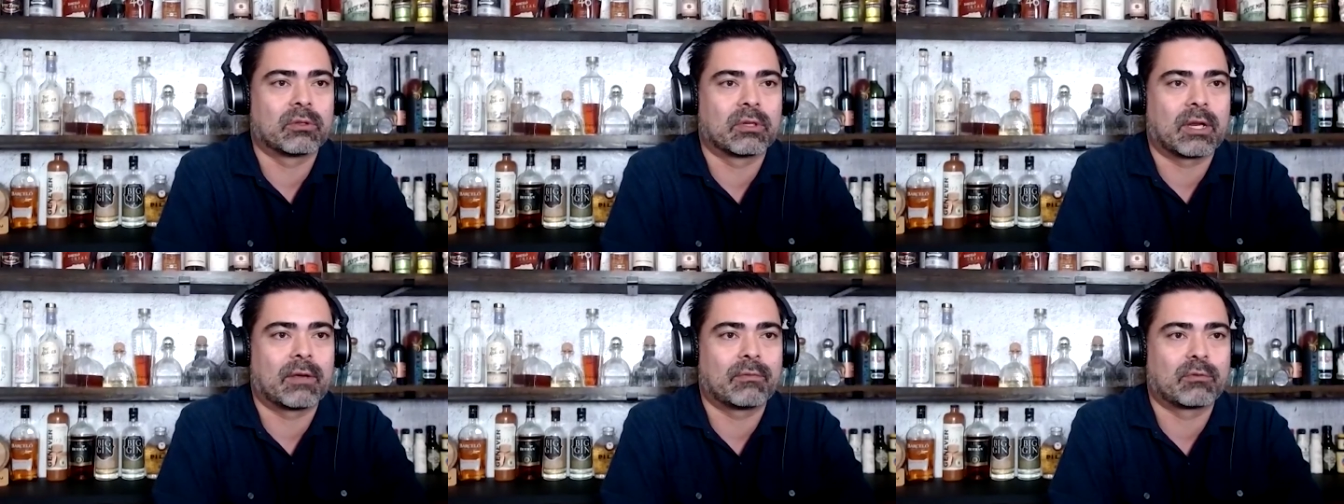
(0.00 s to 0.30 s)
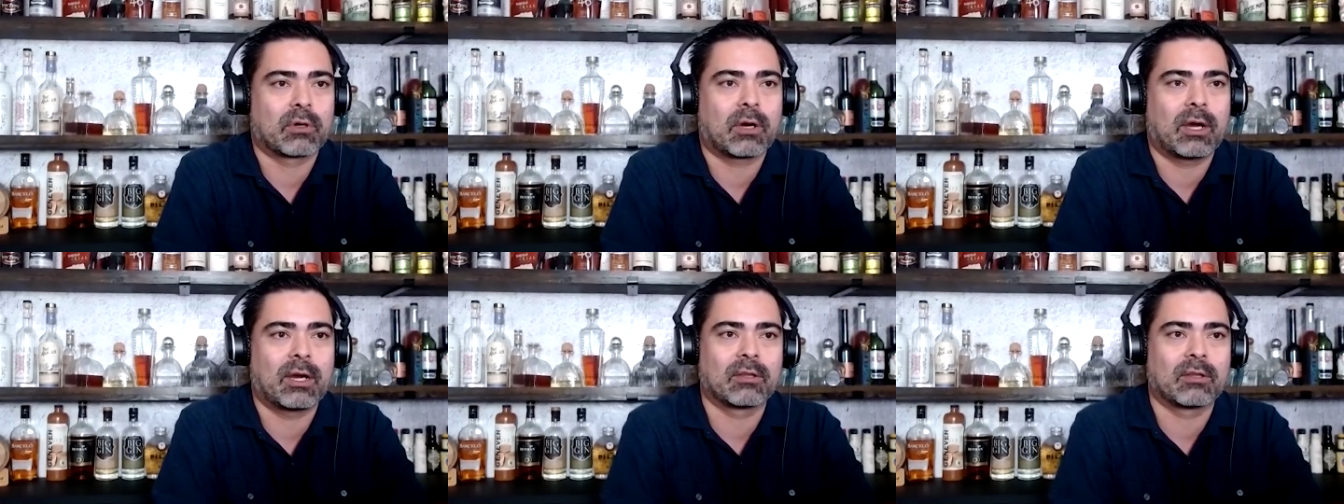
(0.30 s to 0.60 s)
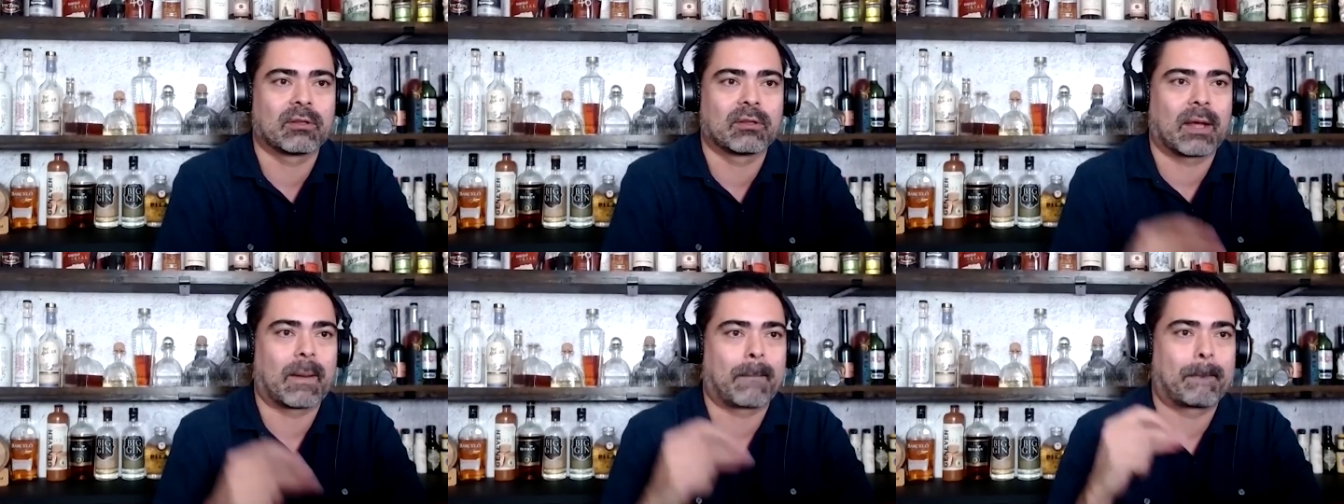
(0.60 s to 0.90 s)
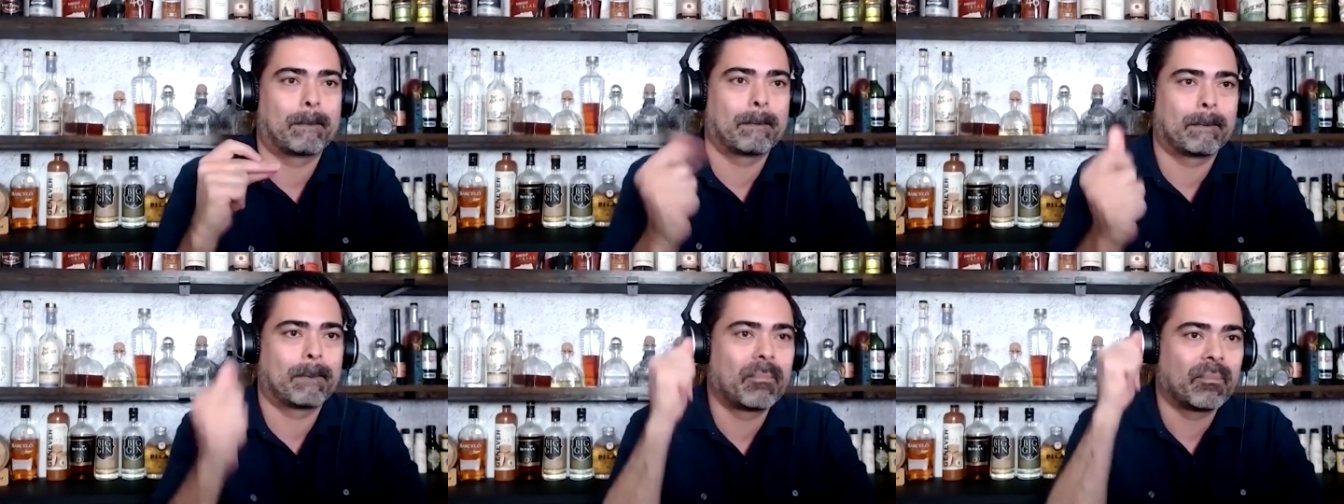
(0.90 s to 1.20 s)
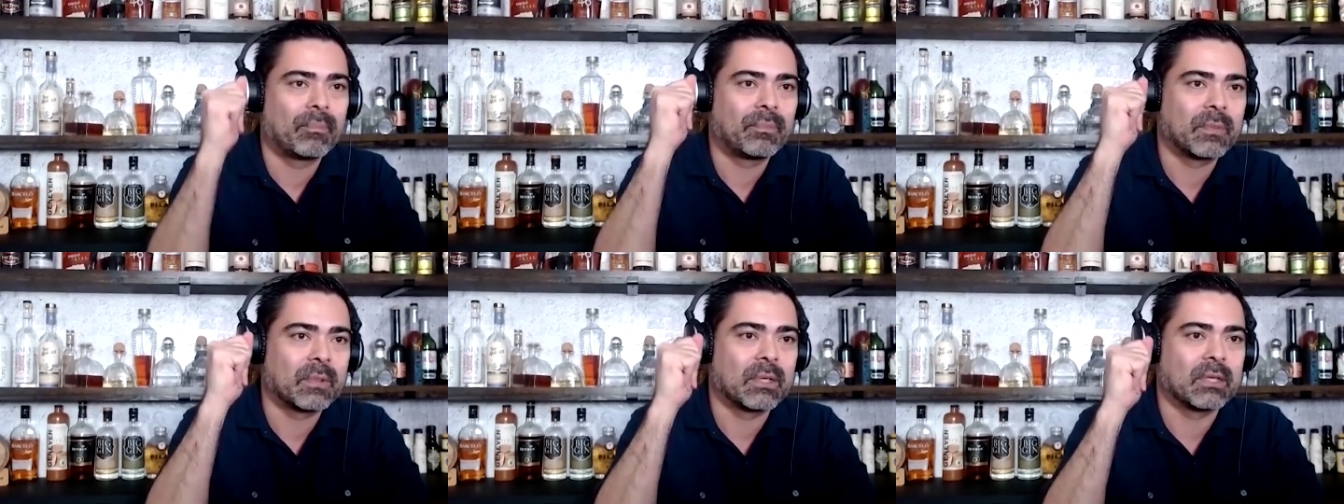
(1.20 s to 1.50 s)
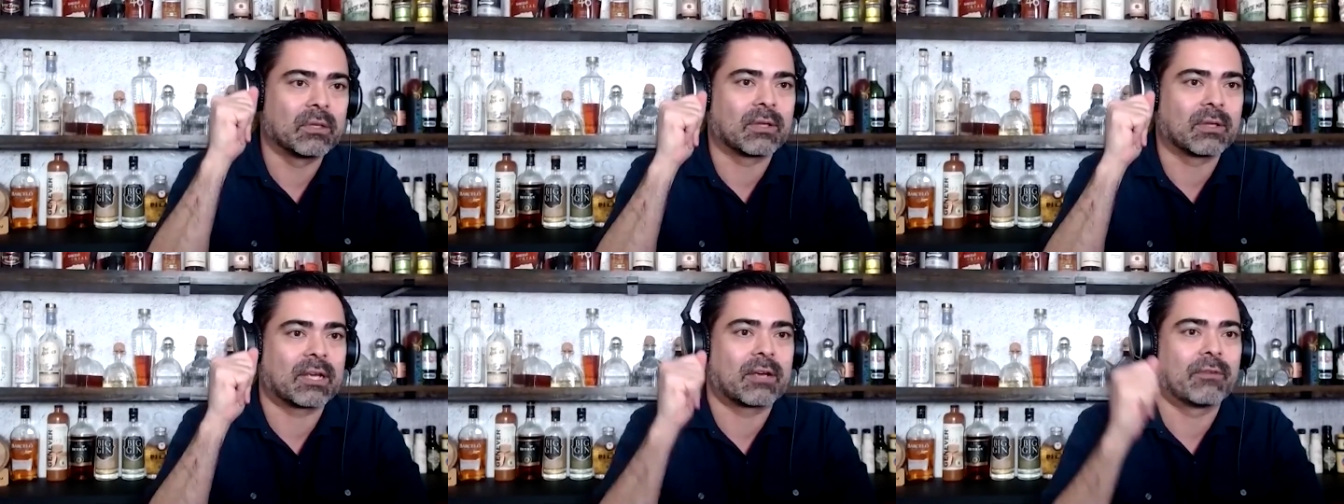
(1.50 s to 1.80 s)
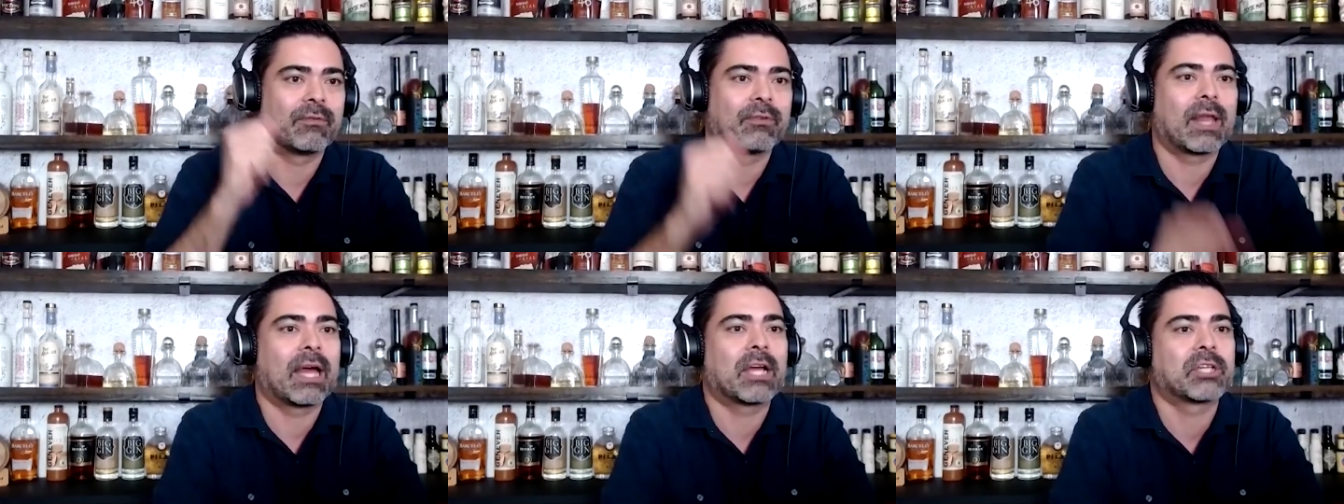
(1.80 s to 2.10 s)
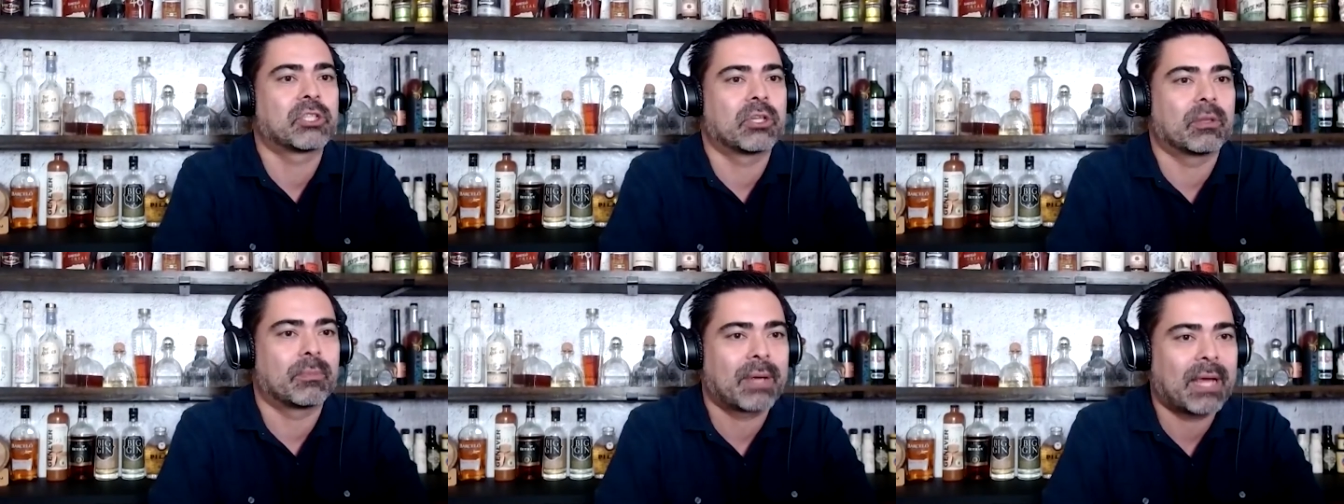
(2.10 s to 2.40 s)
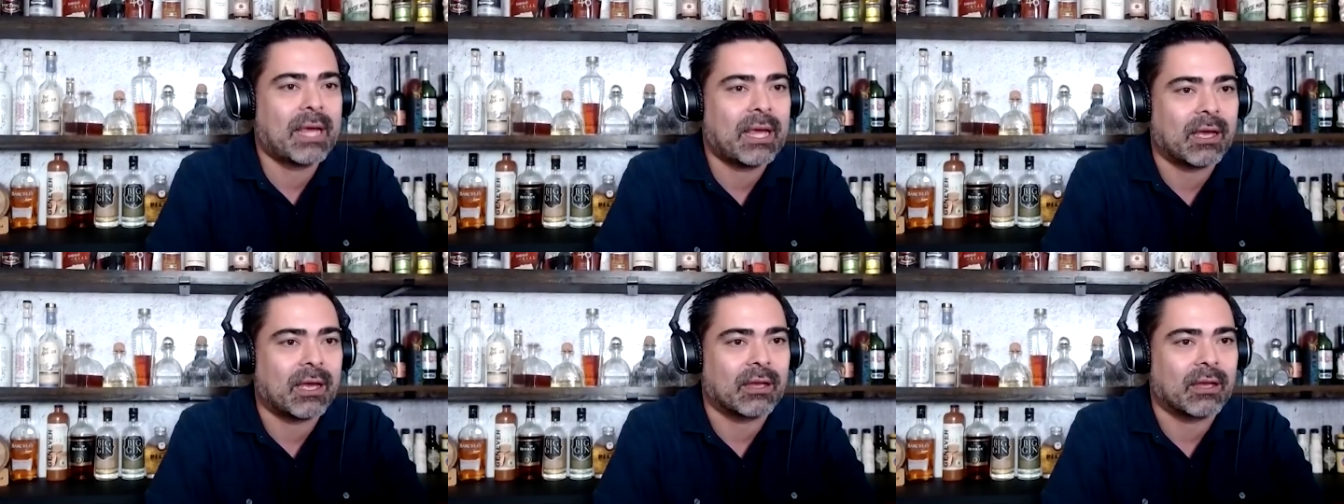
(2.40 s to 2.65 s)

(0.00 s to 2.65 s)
that I've tried is like, it's like a flash in a pan.